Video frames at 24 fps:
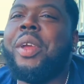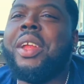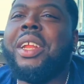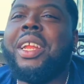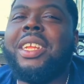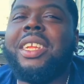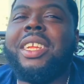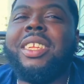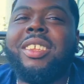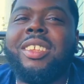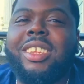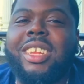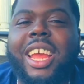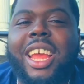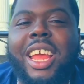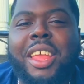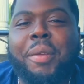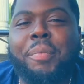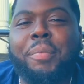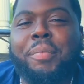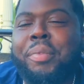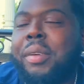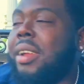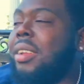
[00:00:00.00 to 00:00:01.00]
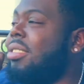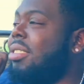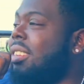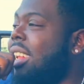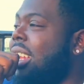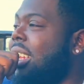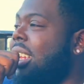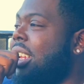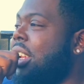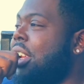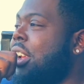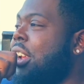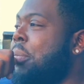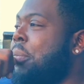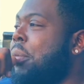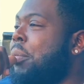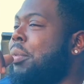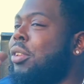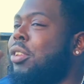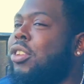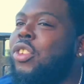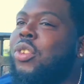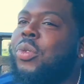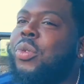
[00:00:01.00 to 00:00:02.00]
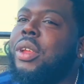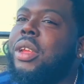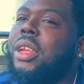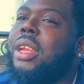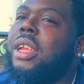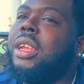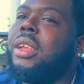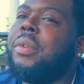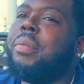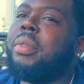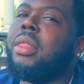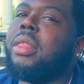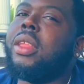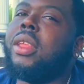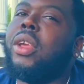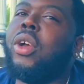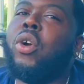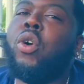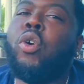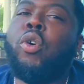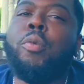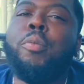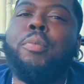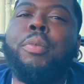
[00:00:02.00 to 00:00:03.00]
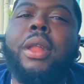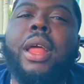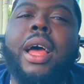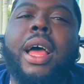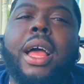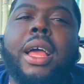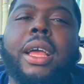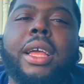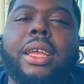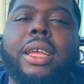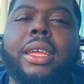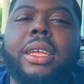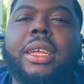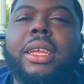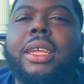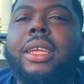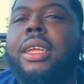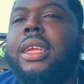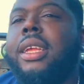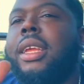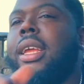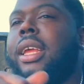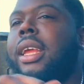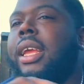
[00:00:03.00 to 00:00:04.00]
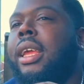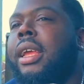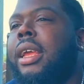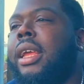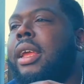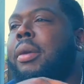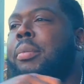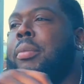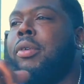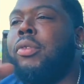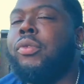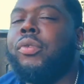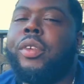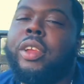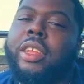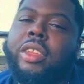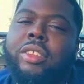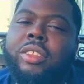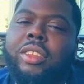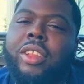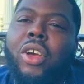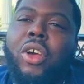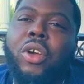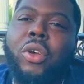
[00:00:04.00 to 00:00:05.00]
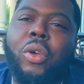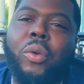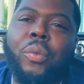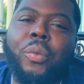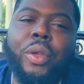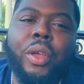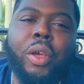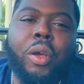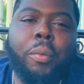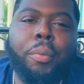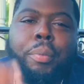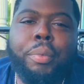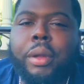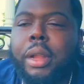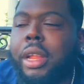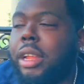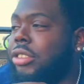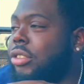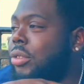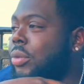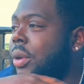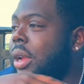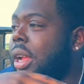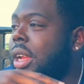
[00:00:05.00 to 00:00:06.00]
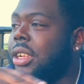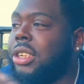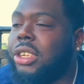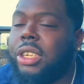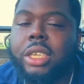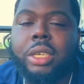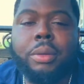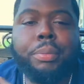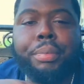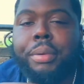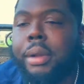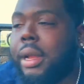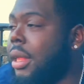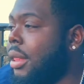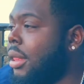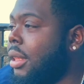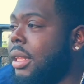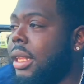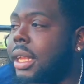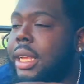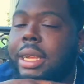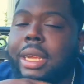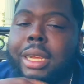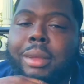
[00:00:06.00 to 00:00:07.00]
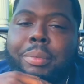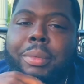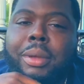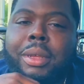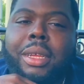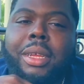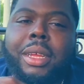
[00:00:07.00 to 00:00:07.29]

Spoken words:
We in the Desire Project, you hear me, between Old Block and Maurice Duncan. We on Pleasure Way. Shit Pleasant, you hear me?